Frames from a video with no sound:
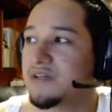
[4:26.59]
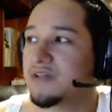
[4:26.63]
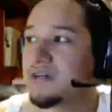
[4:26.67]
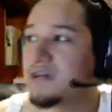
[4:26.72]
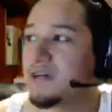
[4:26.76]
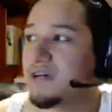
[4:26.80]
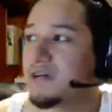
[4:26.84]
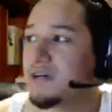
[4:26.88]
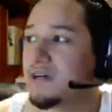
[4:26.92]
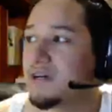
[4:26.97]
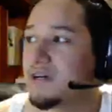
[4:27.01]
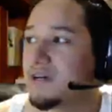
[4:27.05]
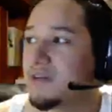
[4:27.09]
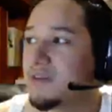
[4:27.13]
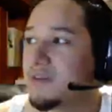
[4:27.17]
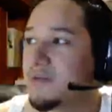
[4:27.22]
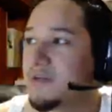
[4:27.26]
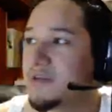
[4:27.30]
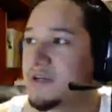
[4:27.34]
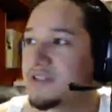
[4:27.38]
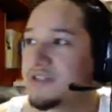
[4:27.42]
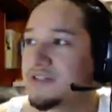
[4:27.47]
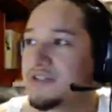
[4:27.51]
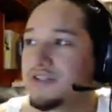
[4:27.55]
The
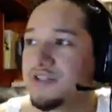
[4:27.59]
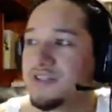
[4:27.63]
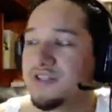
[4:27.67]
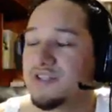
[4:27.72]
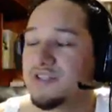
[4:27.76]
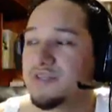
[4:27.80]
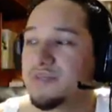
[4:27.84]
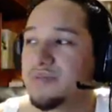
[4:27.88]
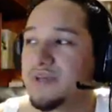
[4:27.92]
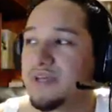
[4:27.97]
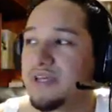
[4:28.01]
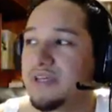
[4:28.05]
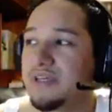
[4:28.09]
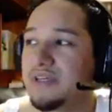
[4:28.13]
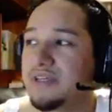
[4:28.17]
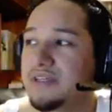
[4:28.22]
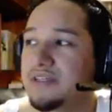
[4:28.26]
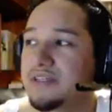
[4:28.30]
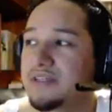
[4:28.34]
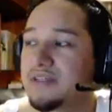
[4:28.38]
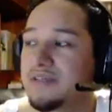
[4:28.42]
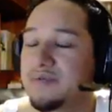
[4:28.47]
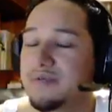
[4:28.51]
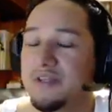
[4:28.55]
monsters just being
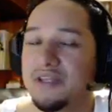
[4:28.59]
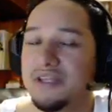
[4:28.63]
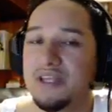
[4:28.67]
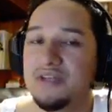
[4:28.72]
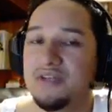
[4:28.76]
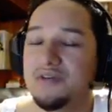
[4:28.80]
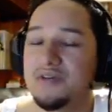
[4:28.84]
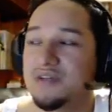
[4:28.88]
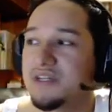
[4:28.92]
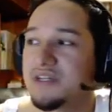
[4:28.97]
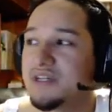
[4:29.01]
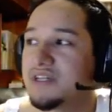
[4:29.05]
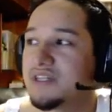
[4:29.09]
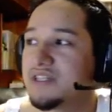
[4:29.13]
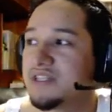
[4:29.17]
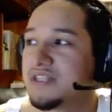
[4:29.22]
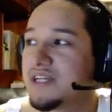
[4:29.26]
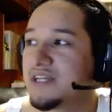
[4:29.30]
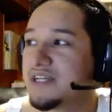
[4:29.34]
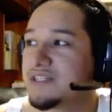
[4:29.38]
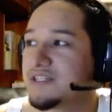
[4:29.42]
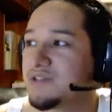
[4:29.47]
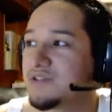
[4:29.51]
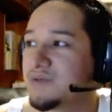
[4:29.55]
something that you can
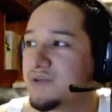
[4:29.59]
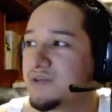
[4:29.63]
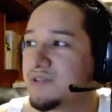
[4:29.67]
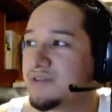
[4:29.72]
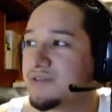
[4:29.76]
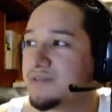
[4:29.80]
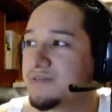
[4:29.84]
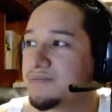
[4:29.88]
contest with,